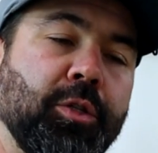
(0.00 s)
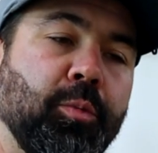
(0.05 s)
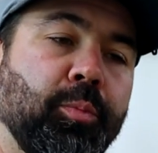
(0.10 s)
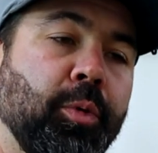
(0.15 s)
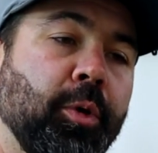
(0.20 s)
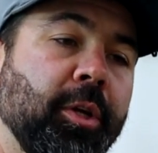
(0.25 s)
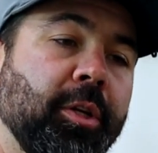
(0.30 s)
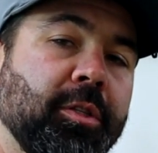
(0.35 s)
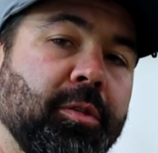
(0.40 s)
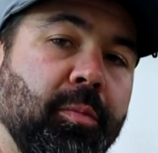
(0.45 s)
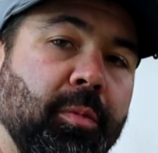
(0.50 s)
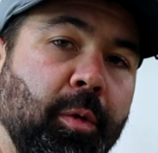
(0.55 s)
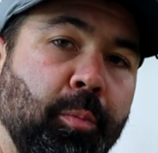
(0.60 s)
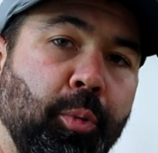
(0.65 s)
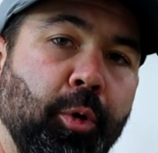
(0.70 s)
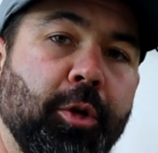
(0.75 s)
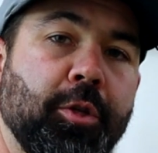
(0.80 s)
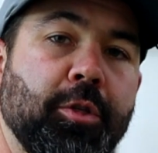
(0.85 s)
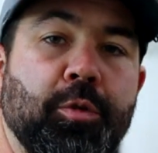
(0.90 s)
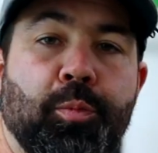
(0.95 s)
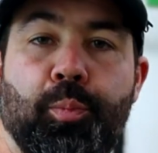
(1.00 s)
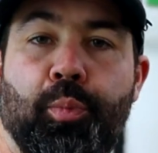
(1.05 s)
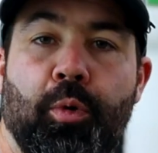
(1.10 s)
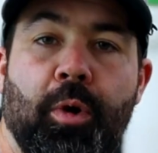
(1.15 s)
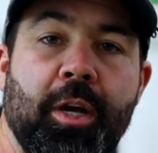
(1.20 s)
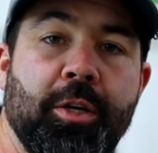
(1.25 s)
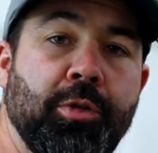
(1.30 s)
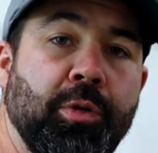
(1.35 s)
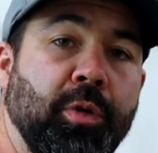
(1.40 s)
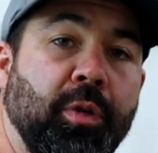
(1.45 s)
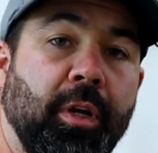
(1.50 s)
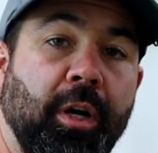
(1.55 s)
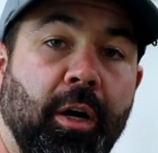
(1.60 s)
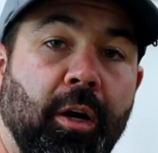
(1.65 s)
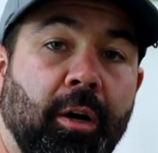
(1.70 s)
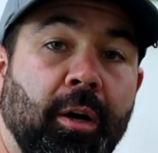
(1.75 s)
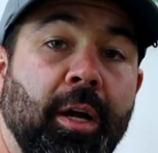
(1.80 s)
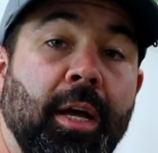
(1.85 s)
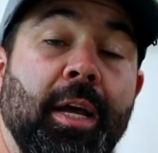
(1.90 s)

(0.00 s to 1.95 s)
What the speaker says: So putting some input and some pressure there